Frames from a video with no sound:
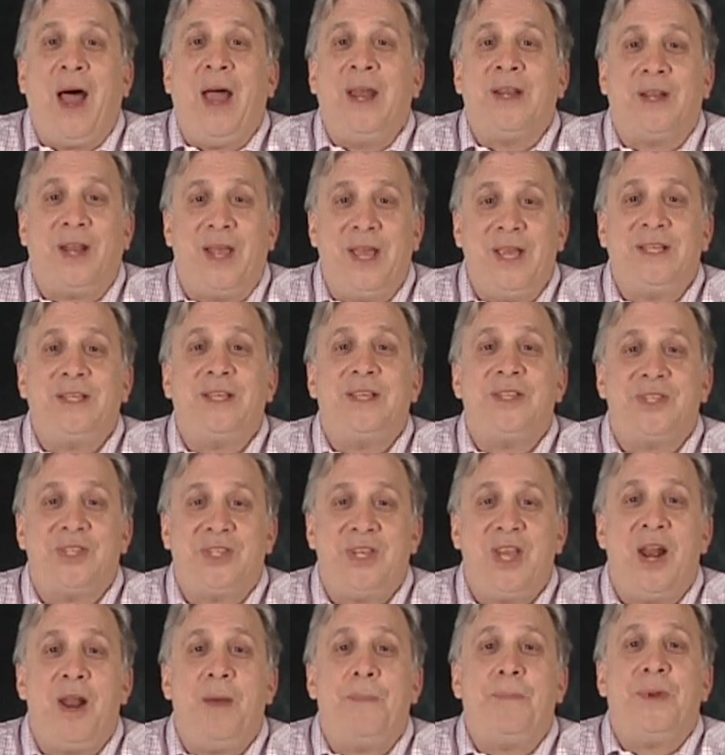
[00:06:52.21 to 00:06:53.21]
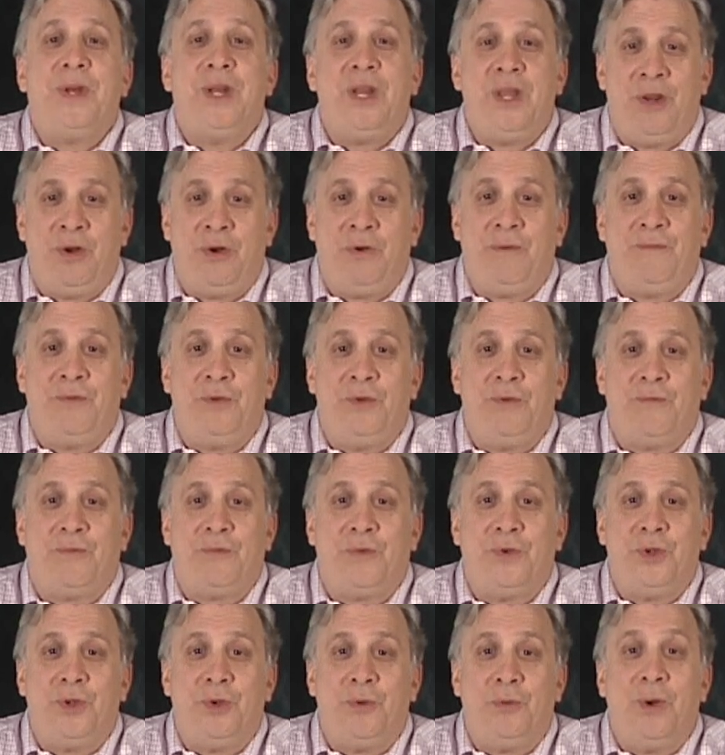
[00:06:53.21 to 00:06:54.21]
I'd like to set up an interview
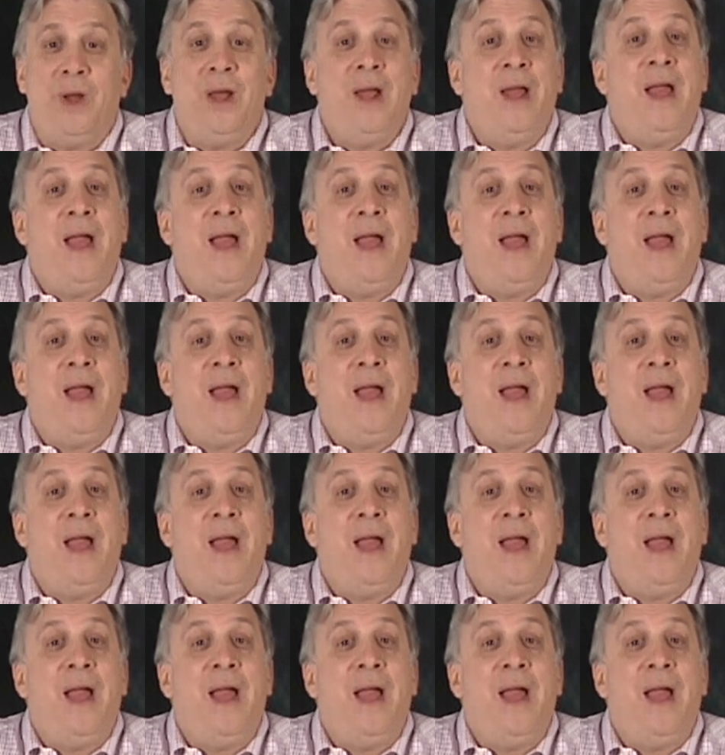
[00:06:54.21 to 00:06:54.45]
for you."